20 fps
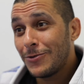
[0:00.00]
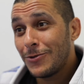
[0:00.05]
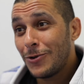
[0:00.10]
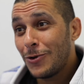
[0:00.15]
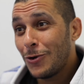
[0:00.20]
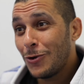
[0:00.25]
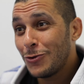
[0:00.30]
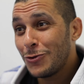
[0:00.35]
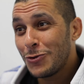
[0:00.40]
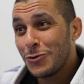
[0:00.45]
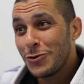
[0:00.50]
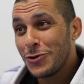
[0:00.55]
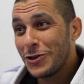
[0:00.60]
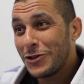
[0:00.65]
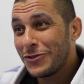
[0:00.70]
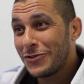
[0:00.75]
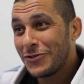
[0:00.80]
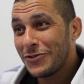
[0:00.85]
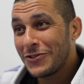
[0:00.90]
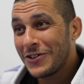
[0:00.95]
old
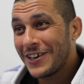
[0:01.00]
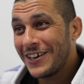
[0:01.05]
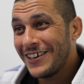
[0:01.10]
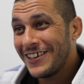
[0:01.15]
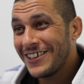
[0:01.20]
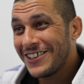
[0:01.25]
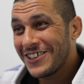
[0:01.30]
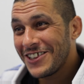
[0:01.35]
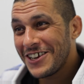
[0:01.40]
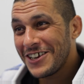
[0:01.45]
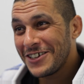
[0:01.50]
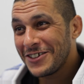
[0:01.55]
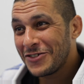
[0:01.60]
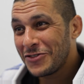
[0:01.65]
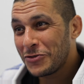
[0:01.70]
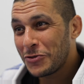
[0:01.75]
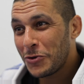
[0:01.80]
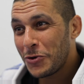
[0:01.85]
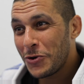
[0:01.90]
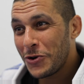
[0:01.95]
jiu-jitsu cliche
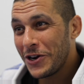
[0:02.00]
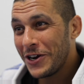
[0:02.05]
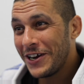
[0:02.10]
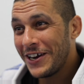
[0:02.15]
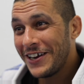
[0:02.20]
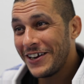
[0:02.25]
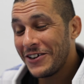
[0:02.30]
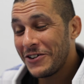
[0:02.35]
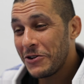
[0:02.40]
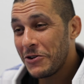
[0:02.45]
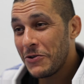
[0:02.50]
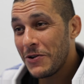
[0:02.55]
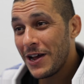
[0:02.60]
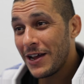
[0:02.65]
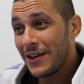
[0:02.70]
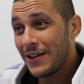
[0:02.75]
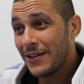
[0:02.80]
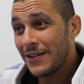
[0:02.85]
story, you know, like